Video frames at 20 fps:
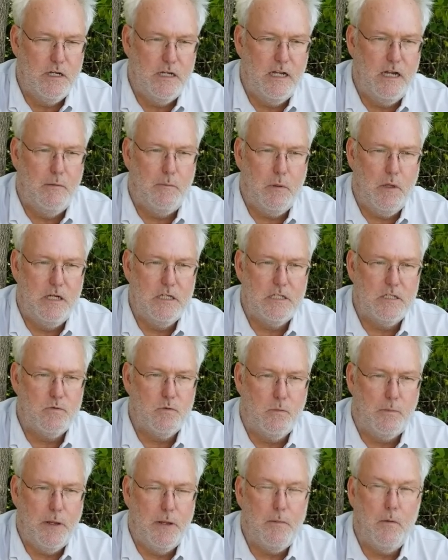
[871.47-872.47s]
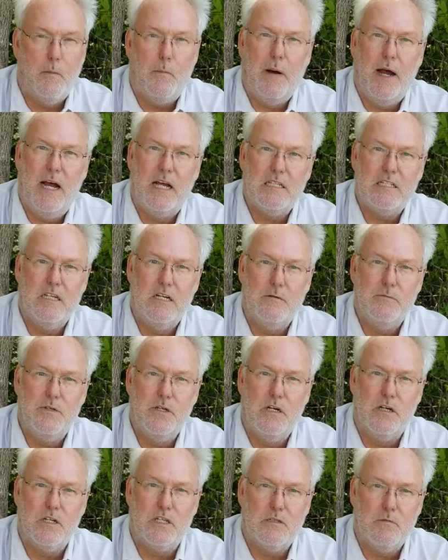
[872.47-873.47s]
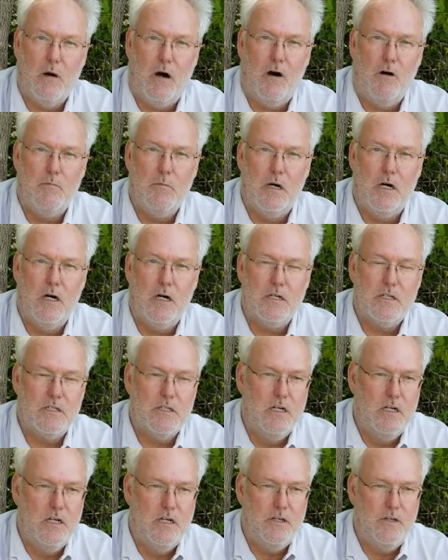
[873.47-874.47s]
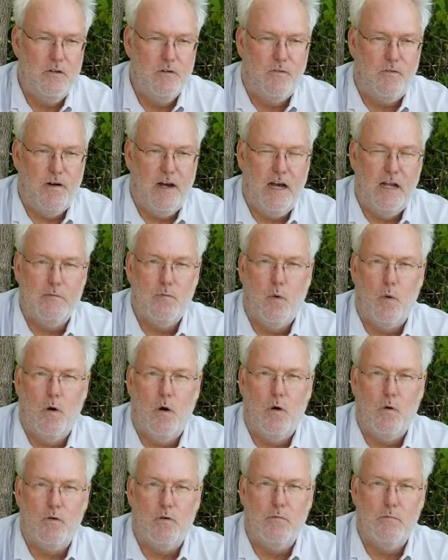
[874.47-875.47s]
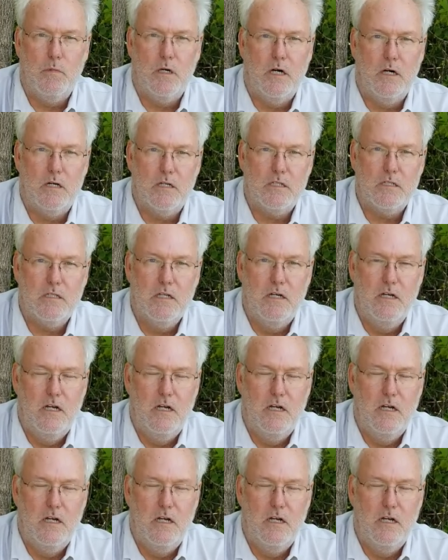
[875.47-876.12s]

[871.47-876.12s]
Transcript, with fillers: Now in places where people pass up young small bucks, you'll find more older bucks.